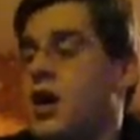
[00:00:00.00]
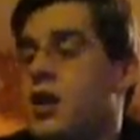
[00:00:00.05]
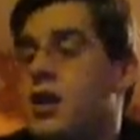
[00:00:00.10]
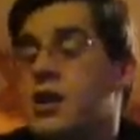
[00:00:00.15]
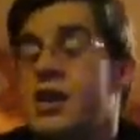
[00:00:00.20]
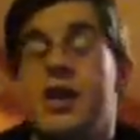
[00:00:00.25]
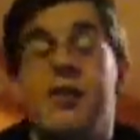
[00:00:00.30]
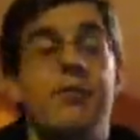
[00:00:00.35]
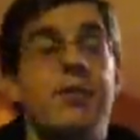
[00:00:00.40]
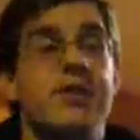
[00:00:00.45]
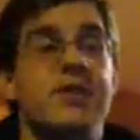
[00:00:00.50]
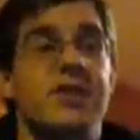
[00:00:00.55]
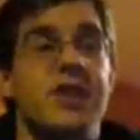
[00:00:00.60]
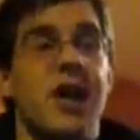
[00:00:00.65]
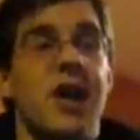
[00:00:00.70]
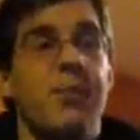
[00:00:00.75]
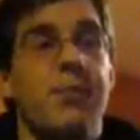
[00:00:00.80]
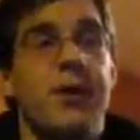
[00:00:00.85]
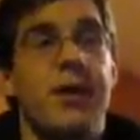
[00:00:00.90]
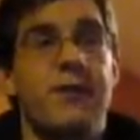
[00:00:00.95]
He gave me his
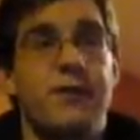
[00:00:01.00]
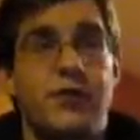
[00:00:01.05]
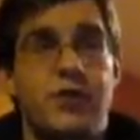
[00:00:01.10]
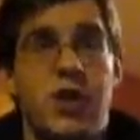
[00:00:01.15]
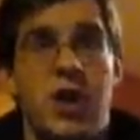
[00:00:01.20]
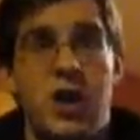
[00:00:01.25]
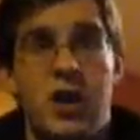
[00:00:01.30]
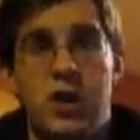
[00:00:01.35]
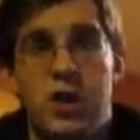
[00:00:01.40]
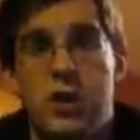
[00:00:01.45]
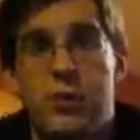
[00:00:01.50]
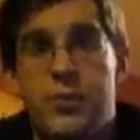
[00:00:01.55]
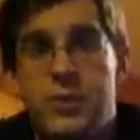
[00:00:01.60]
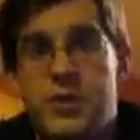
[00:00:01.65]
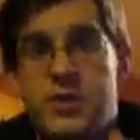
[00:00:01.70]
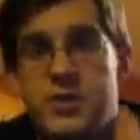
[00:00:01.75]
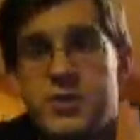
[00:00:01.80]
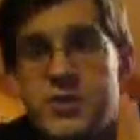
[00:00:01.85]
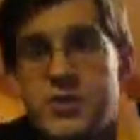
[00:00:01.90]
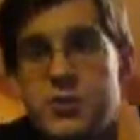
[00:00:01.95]
copy of John
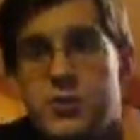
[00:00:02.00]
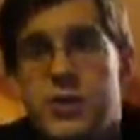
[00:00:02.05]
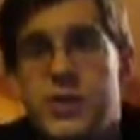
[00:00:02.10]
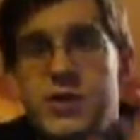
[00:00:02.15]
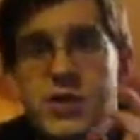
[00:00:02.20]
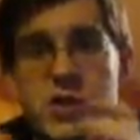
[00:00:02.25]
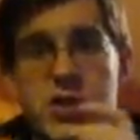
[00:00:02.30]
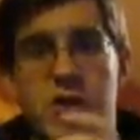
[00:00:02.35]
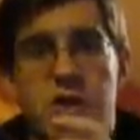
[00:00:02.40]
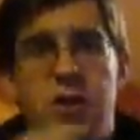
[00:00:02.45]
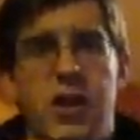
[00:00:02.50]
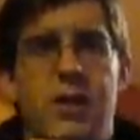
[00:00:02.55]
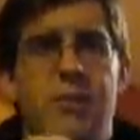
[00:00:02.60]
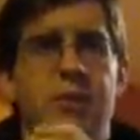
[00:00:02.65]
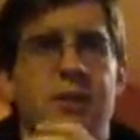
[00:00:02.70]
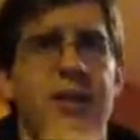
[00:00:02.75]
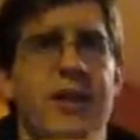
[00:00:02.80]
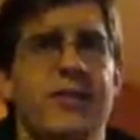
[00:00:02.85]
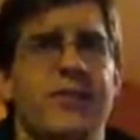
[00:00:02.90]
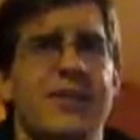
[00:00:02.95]
Carpenter's original, I
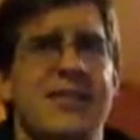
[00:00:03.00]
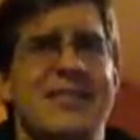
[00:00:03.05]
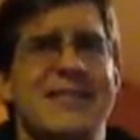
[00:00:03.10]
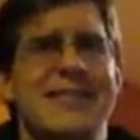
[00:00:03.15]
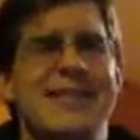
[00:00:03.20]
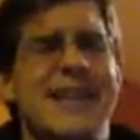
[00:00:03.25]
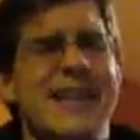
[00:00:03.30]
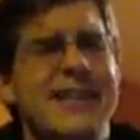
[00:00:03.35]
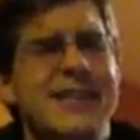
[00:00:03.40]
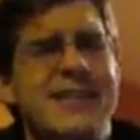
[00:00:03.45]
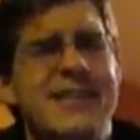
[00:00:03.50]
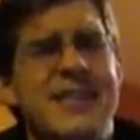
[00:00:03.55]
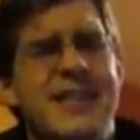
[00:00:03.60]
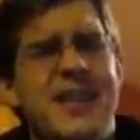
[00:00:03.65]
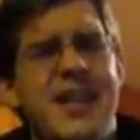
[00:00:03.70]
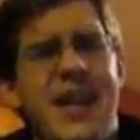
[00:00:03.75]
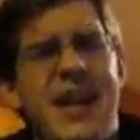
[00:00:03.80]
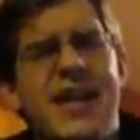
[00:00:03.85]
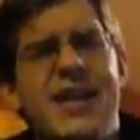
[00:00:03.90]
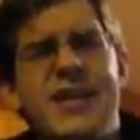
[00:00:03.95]
believe it's
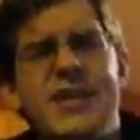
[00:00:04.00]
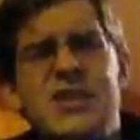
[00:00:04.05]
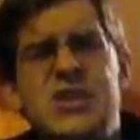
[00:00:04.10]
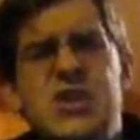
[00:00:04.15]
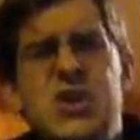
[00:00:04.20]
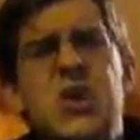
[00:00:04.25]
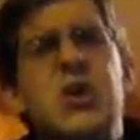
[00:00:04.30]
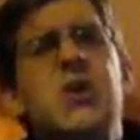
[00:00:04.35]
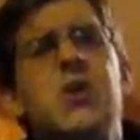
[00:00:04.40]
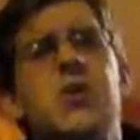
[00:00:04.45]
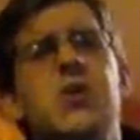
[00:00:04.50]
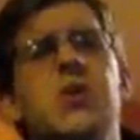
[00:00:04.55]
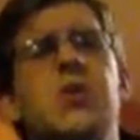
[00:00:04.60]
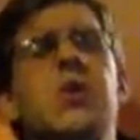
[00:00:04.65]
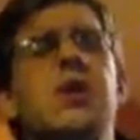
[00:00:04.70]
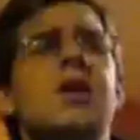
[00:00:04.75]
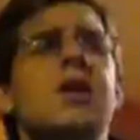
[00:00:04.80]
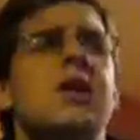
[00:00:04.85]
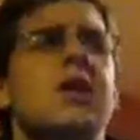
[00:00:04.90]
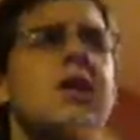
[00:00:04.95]

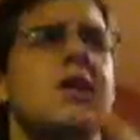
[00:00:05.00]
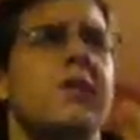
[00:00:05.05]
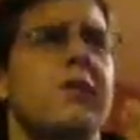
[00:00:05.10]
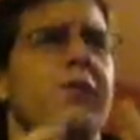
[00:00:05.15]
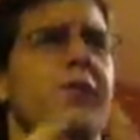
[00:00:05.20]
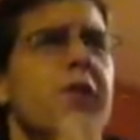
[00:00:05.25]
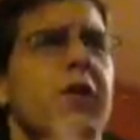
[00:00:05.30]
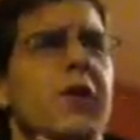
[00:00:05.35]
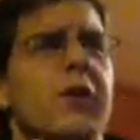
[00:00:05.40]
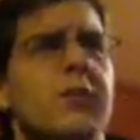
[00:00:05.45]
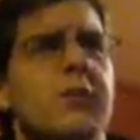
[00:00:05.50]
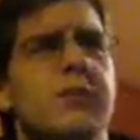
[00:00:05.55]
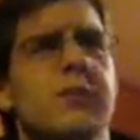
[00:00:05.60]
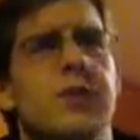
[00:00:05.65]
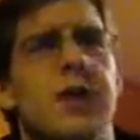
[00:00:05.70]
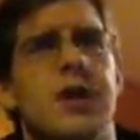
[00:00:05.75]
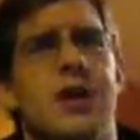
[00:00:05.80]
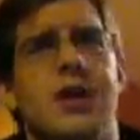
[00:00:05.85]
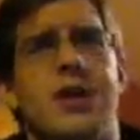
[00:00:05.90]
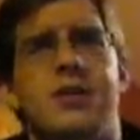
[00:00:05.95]
1982,
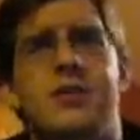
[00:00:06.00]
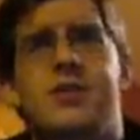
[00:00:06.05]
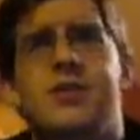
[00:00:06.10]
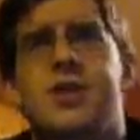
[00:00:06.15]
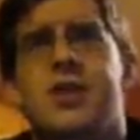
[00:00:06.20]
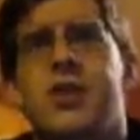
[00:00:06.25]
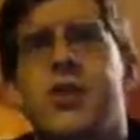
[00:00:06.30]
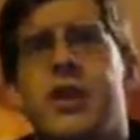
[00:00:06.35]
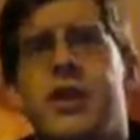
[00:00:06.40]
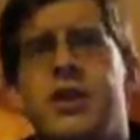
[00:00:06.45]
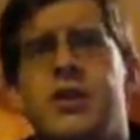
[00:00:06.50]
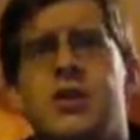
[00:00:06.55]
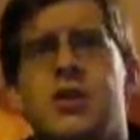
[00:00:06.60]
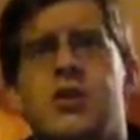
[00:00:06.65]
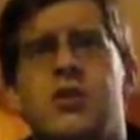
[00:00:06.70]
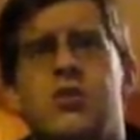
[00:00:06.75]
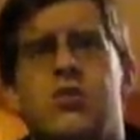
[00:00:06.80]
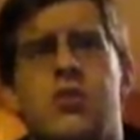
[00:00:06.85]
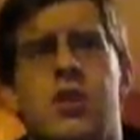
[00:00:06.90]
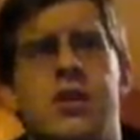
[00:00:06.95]
film starring
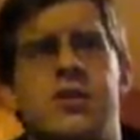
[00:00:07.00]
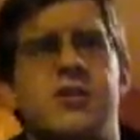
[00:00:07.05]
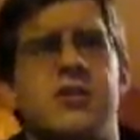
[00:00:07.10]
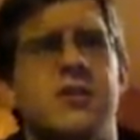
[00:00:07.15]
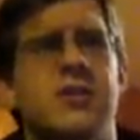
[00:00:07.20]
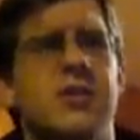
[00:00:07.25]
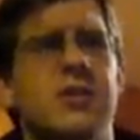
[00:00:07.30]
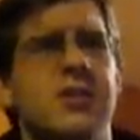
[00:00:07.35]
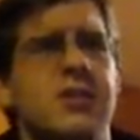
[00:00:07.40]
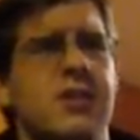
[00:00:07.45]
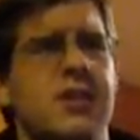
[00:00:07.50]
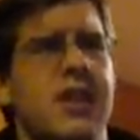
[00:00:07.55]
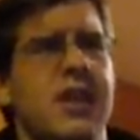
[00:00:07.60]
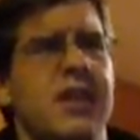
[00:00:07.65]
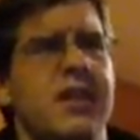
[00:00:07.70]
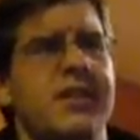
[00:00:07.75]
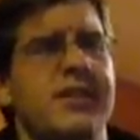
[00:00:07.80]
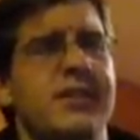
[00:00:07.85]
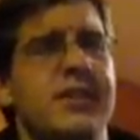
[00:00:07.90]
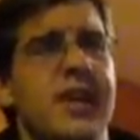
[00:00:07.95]
Kurt Russell,
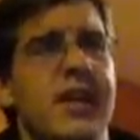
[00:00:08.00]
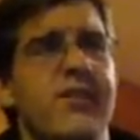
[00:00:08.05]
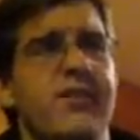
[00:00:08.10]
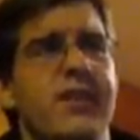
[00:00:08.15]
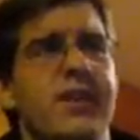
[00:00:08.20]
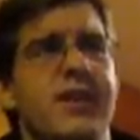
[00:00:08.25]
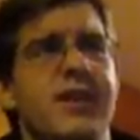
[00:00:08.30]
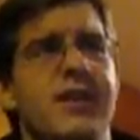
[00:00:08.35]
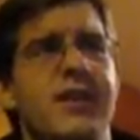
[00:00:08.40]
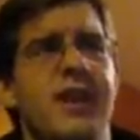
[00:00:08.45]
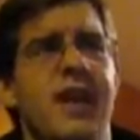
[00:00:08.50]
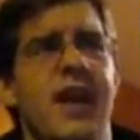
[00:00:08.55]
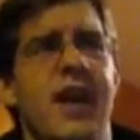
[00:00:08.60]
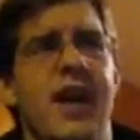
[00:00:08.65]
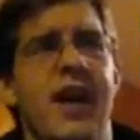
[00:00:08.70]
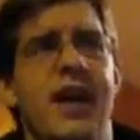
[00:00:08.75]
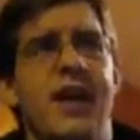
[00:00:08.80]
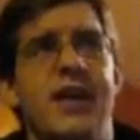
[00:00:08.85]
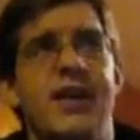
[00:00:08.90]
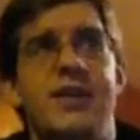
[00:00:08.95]
Keith David,
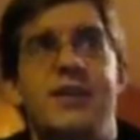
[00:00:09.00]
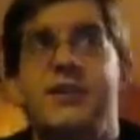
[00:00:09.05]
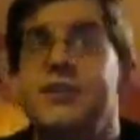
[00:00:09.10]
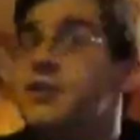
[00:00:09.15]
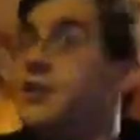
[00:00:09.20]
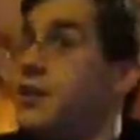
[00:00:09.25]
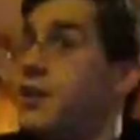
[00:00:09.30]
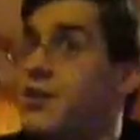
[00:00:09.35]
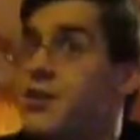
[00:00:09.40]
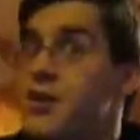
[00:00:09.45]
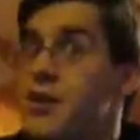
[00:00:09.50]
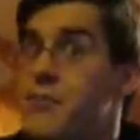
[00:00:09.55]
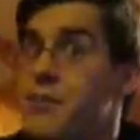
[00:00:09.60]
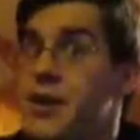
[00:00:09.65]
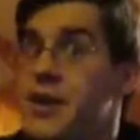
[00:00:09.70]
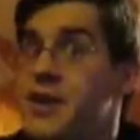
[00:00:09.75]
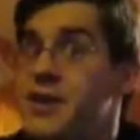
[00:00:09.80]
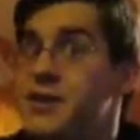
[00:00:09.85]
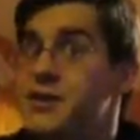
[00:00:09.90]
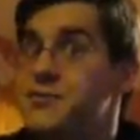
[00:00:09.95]
and the
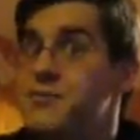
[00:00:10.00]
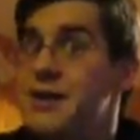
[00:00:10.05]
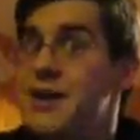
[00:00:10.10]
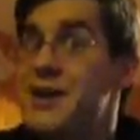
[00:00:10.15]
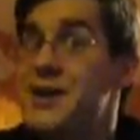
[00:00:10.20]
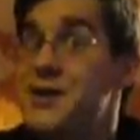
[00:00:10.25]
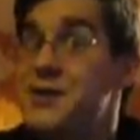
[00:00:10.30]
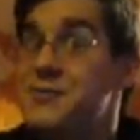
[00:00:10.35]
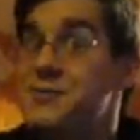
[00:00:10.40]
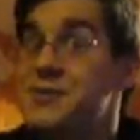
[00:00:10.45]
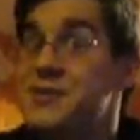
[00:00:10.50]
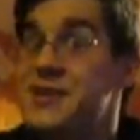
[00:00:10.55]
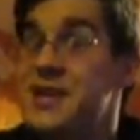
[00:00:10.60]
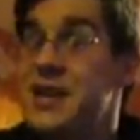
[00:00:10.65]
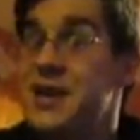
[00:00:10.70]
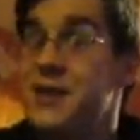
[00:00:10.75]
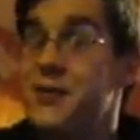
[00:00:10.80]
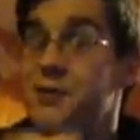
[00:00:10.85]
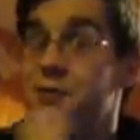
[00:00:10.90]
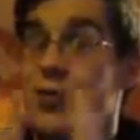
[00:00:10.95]
Beatus man
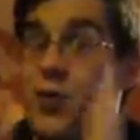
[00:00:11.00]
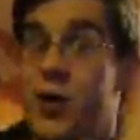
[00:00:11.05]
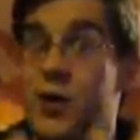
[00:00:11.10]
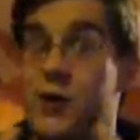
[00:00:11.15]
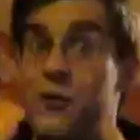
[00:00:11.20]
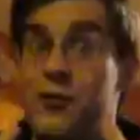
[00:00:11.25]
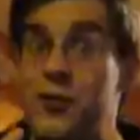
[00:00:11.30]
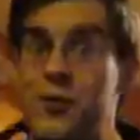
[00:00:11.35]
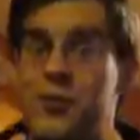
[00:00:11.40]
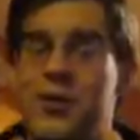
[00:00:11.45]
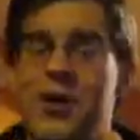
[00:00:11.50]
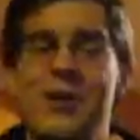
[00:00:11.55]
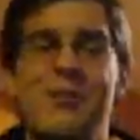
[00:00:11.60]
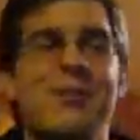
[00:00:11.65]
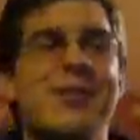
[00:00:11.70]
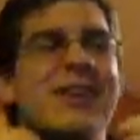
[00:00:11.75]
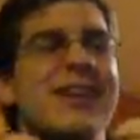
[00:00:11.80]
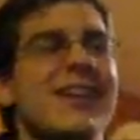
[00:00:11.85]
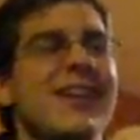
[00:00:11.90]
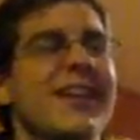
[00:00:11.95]
himself, Wilford
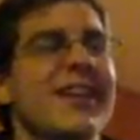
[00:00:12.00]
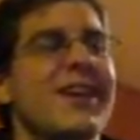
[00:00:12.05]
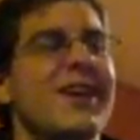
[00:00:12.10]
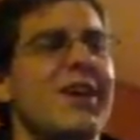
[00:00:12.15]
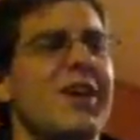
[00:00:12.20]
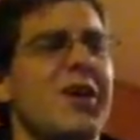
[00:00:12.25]
Brimley,